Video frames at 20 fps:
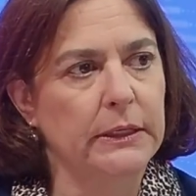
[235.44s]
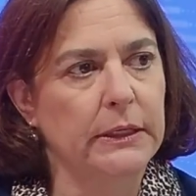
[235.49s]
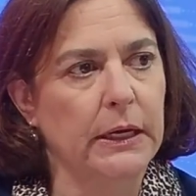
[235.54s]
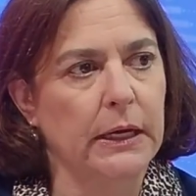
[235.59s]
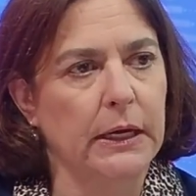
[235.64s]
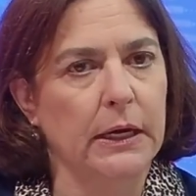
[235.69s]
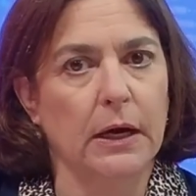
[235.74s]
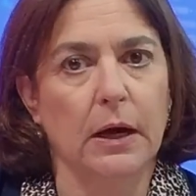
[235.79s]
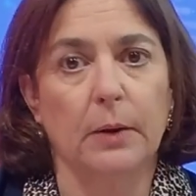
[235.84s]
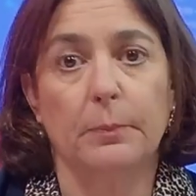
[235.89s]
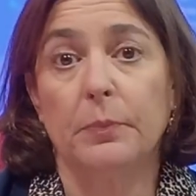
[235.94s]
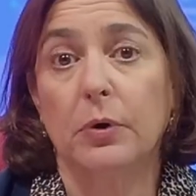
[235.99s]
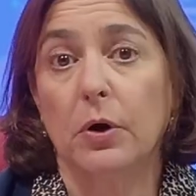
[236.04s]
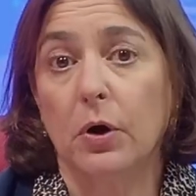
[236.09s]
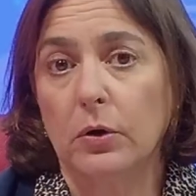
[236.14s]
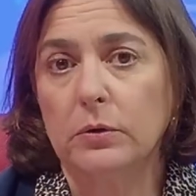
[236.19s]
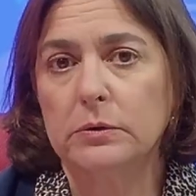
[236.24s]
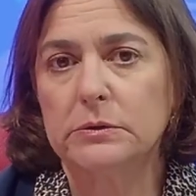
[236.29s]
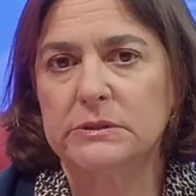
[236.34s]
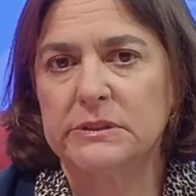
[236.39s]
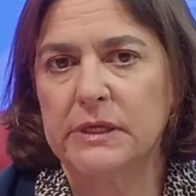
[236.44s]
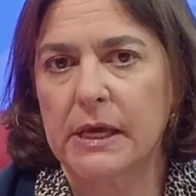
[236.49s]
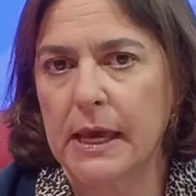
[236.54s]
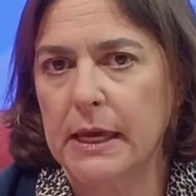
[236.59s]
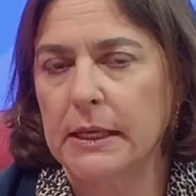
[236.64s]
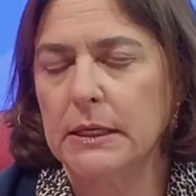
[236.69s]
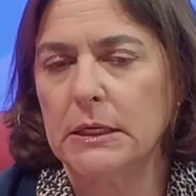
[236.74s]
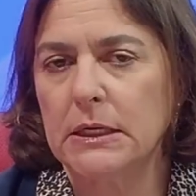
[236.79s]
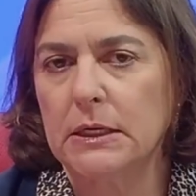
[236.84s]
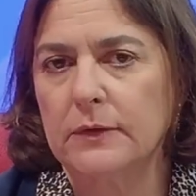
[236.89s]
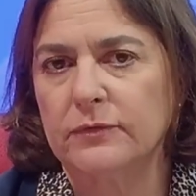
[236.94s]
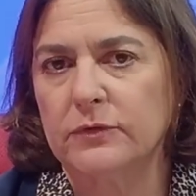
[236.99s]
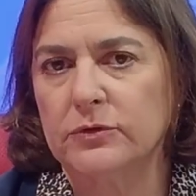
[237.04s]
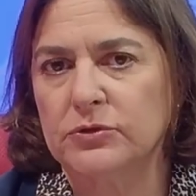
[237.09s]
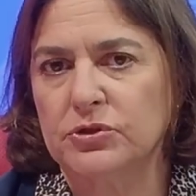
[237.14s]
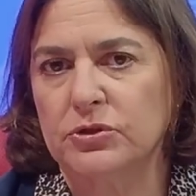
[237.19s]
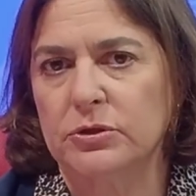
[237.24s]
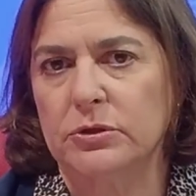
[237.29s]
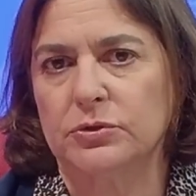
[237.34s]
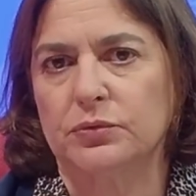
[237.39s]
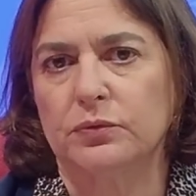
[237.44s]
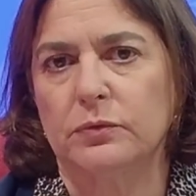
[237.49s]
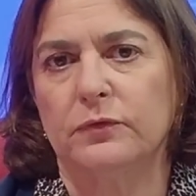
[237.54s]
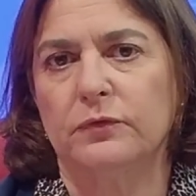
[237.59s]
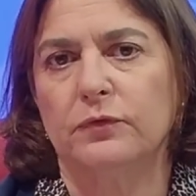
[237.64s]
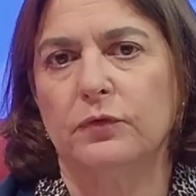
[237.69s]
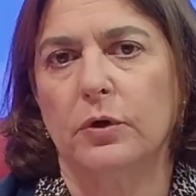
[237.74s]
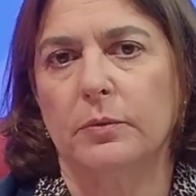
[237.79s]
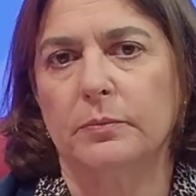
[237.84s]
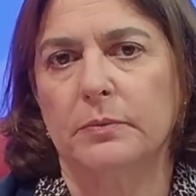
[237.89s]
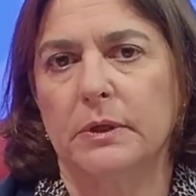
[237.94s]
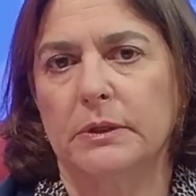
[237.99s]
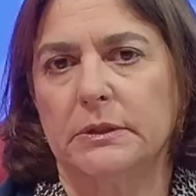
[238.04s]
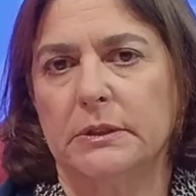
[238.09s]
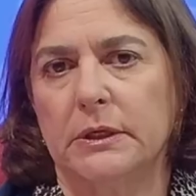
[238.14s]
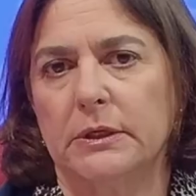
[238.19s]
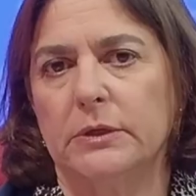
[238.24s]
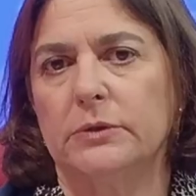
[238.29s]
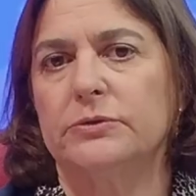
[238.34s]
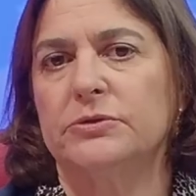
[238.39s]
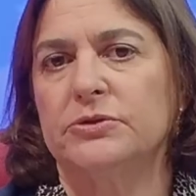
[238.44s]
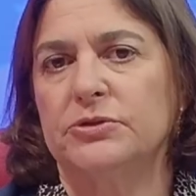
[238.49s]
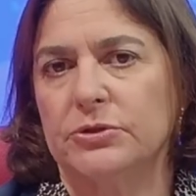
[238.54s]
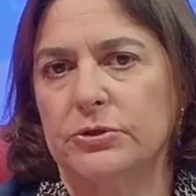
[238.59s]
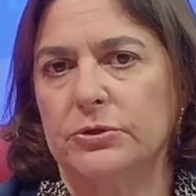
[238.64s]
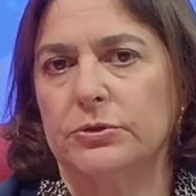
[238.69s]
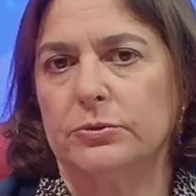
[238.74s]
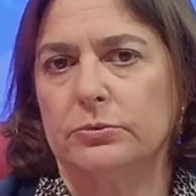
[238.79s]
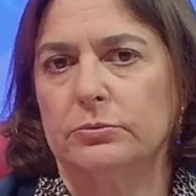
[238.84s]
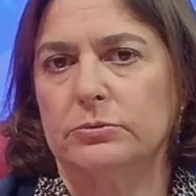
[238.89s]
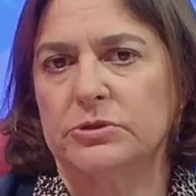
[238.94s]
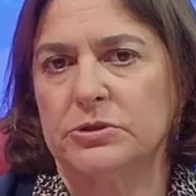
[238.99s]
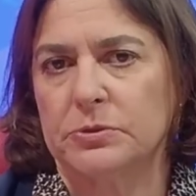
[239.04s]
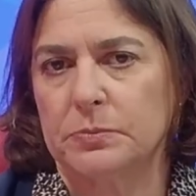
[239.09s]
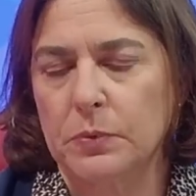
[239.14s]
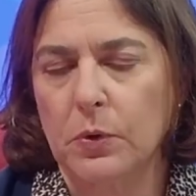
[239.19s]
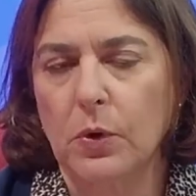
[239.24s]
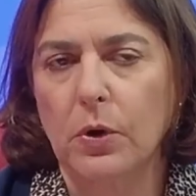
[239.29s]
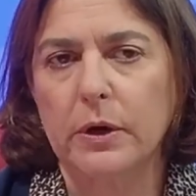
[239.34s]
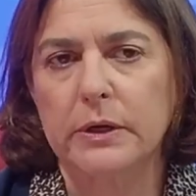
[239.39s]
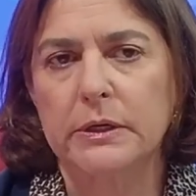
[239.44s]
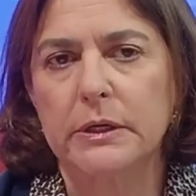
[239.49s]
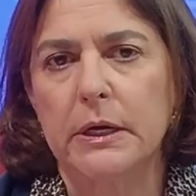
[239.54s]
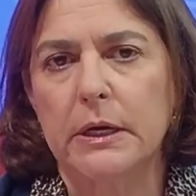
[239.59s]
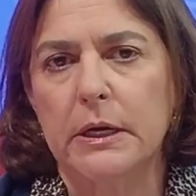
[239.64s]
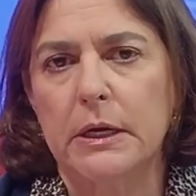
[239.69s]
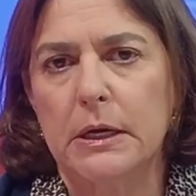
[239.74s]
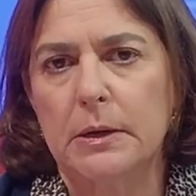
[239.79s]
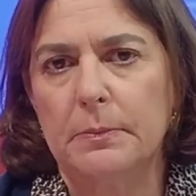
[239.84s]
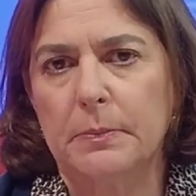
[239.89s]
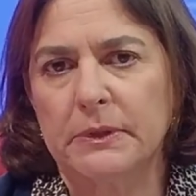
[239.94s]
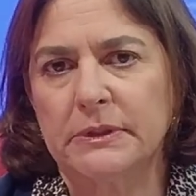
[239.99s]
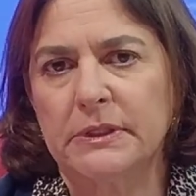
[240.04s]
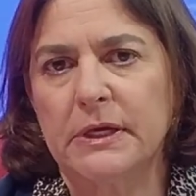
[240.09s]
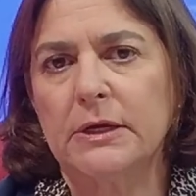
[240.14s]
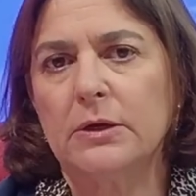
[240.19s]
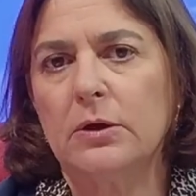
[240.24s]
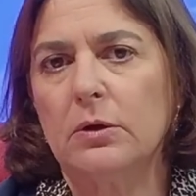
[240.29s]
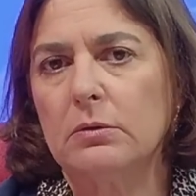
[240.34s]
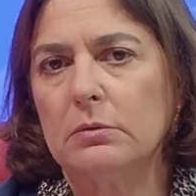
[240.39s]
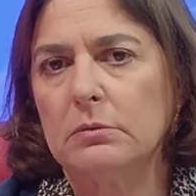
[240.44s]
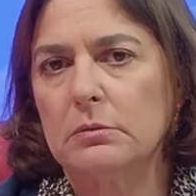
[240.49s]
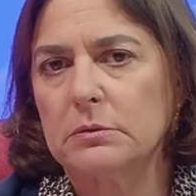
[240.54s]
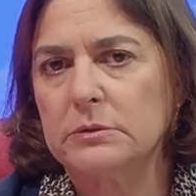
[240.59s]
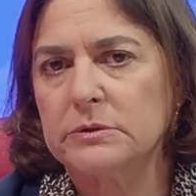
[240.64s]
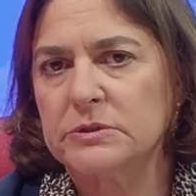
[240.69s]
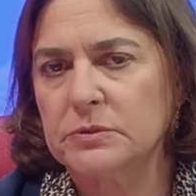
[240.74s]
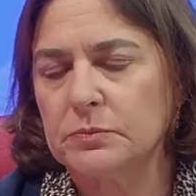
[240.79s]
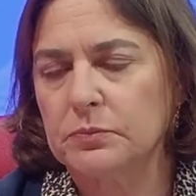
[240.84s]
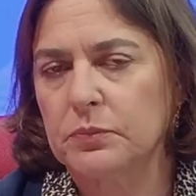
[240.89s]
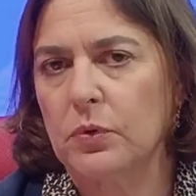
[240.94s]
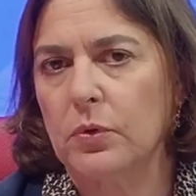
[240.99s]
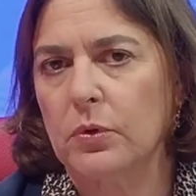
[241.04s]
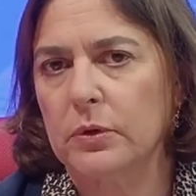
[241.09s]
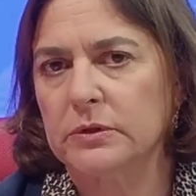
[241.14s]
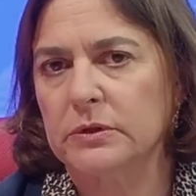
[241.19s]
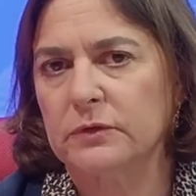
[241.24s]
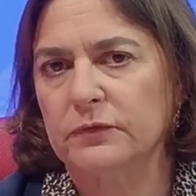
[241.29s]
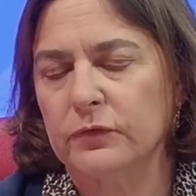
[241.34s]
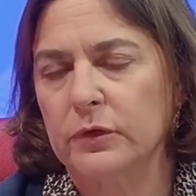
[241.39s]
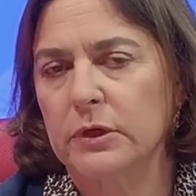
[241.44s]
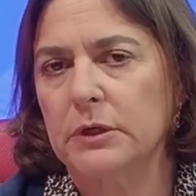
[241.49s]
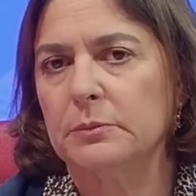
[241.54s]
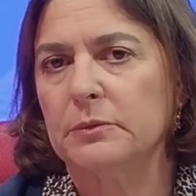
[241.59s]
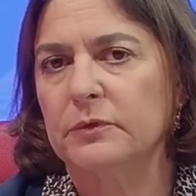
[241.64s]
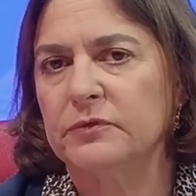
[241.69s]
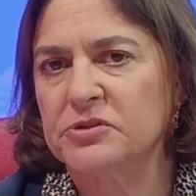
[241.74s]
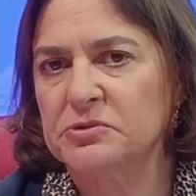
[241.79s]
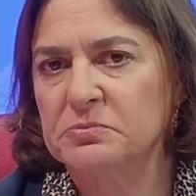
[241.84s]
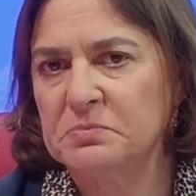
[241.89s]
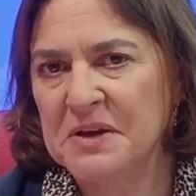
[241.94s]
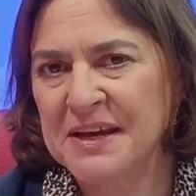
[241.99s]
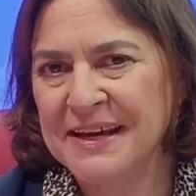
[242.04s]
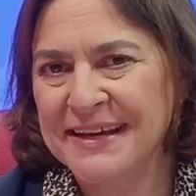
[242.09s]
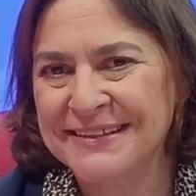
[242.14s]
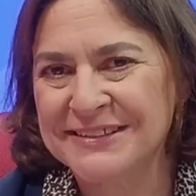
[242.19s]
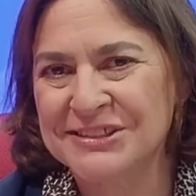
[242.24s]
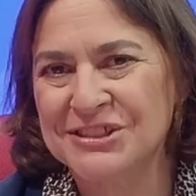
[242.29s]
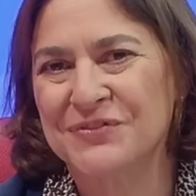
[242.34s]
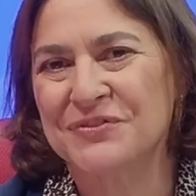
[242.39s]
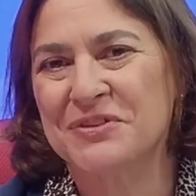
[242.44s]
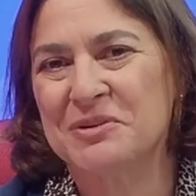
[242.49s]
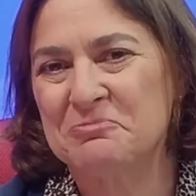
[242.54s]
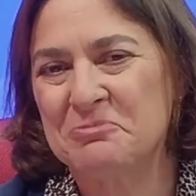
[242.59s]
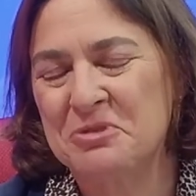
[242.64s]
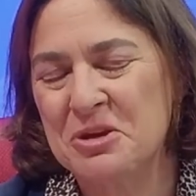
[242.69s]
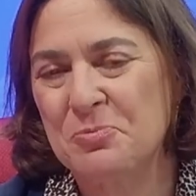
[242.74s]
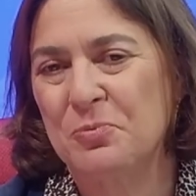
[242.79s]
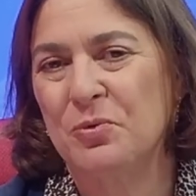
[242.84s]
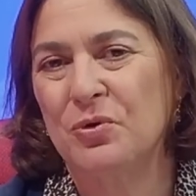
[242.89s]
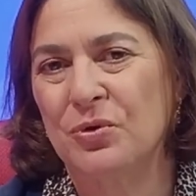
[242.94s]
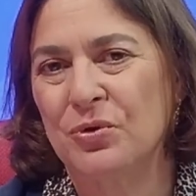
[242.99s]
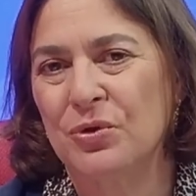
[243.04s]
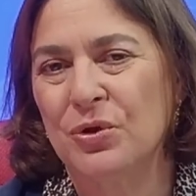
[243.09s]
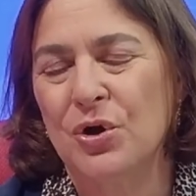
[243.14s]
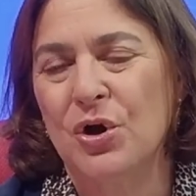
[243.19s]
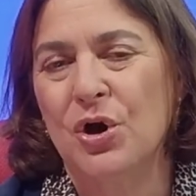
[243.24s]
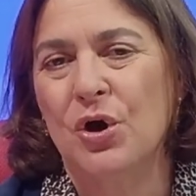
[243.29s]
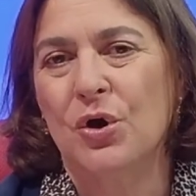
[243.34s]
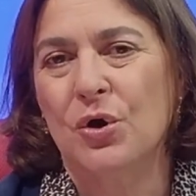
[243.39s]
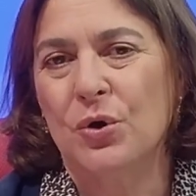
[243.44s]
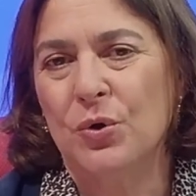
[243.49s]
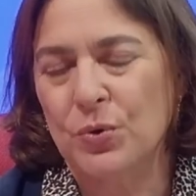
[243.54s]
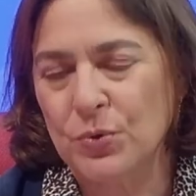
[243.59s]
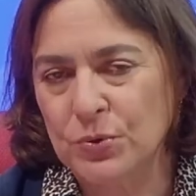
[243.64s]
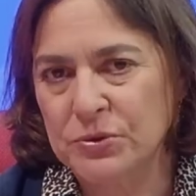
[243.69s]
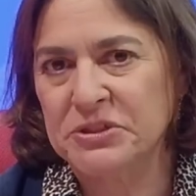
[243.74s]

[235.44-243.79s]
oppose any of the judicial reform that they used to support, but they don't support the freedom of speech of the people who